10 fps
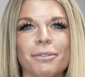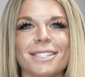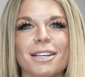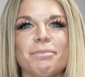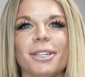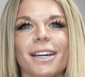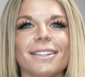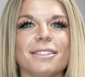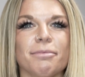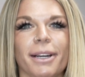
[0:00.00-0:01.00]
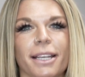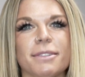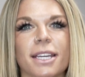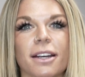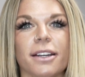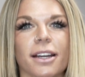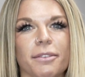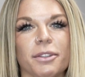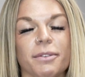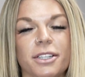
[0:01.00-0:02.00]
What's up, you guys? My name is Carrie.
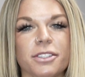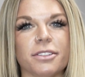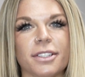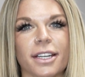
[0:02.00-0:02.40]
I'm the registered